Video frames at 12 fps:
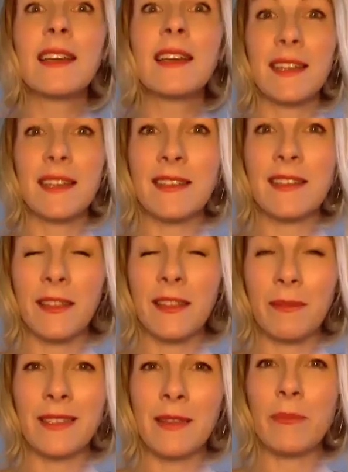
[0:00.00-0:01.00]
is
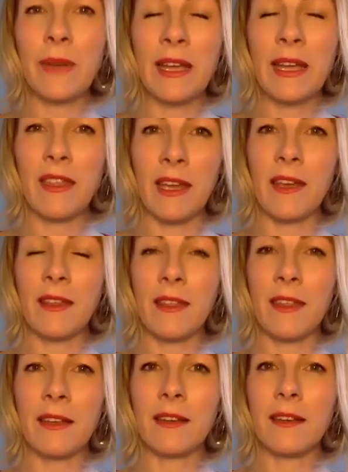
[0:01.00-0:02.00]
the big thing
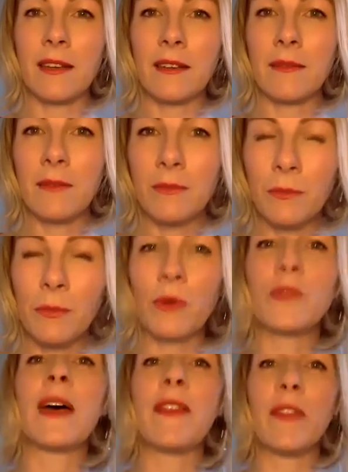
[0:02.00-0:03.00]
that
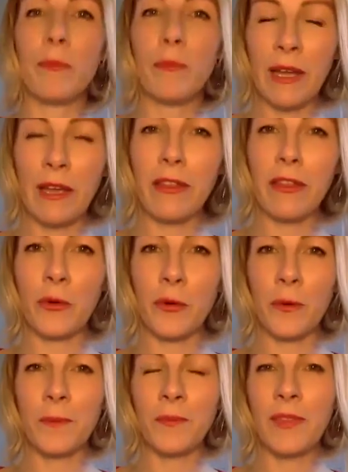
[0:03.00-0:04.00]
pulls out the big
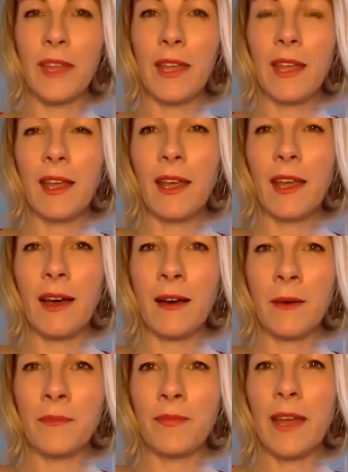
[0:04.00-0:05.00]
thorn.
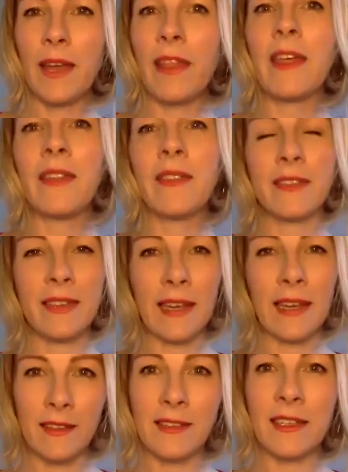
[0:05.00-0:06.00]
And then the
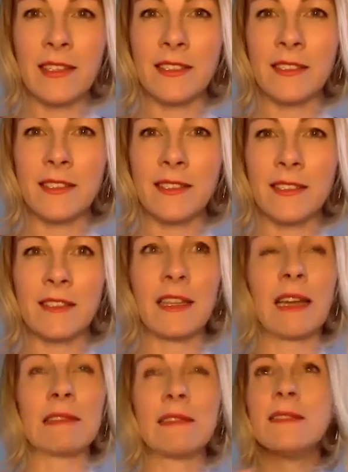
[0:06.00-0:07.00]
second session is just
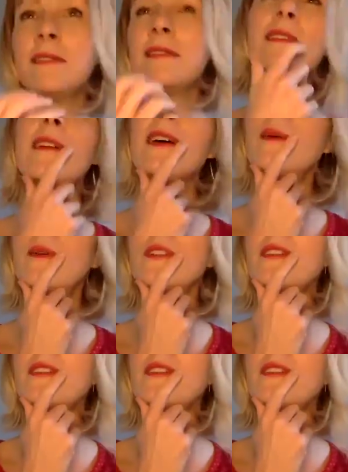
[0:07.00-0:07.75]
like, oh, what should